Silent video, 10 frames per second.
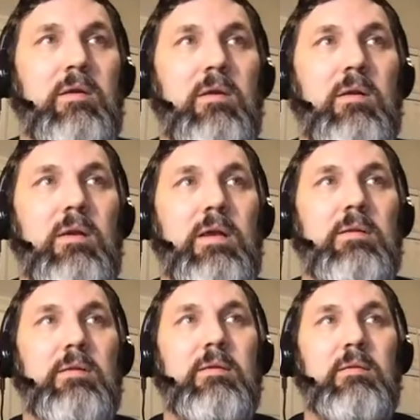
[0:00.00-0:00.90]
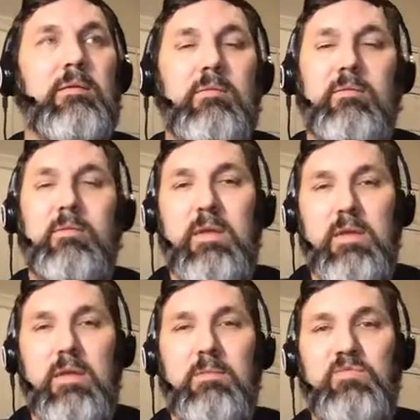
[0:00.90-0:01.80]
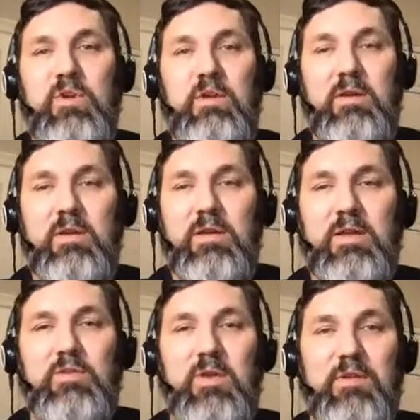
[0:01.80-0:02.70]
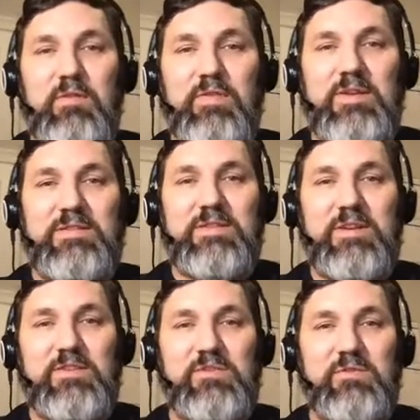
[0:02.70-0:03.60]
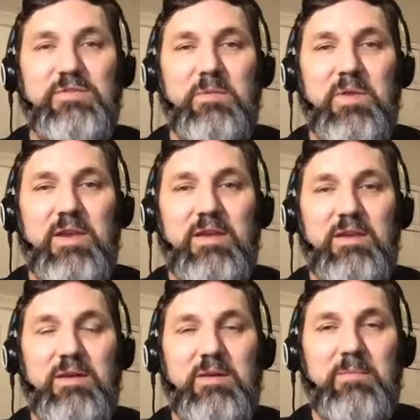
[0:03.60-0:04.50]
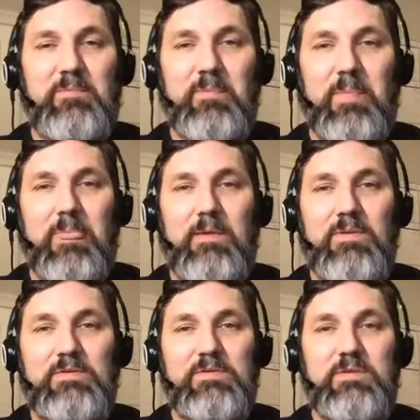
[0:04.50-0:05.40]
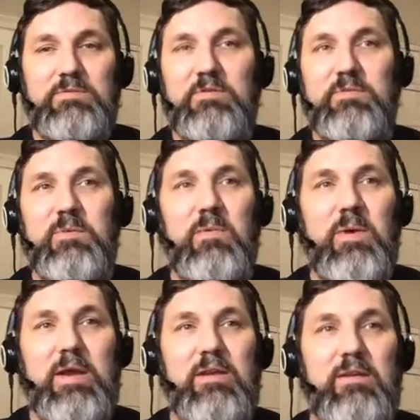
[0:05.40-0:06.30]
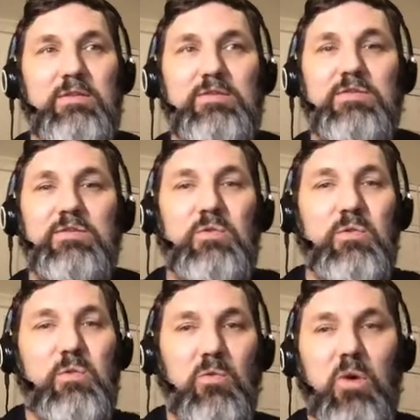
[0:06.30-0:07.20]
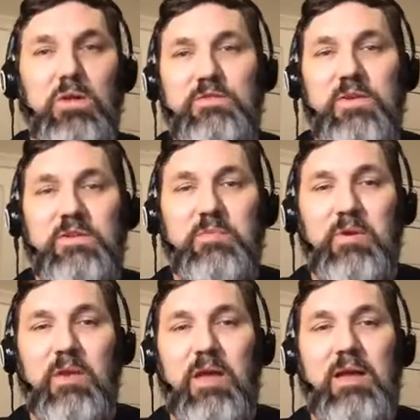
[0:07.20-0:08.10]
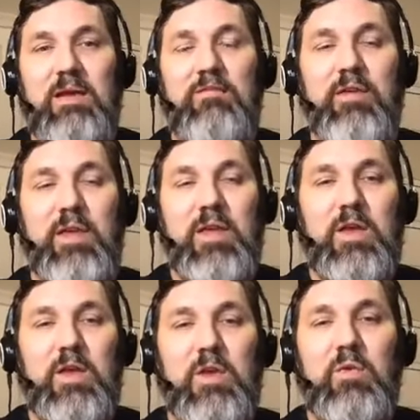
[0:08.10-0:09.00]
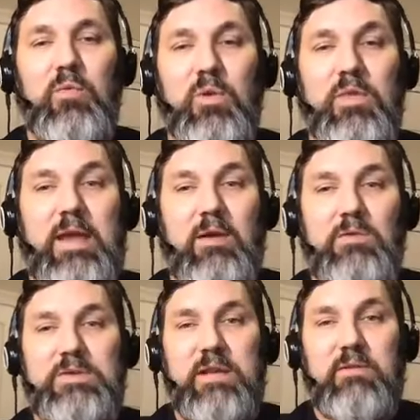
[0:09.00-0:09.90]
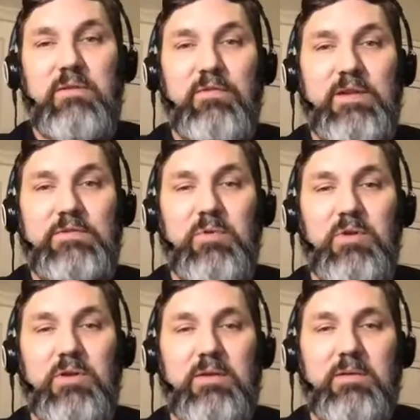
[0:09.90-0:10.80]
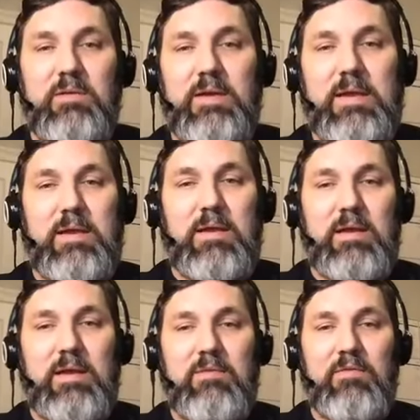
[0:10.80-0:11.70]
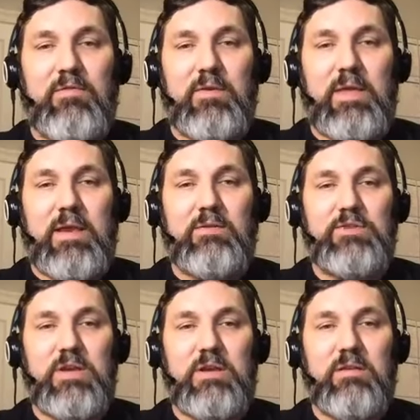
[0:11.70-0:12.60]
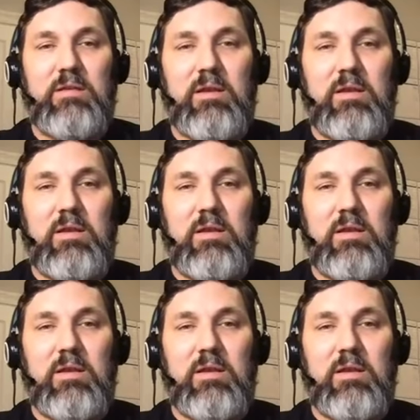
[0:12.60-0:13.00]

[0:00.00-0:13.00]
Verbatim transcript: All right. I'm trying to trying to fix an issue for somebody. Uh, there's there's supposed to be a way to watch Facebook Live without having Facebook, and uh, I haven't figured that out yet.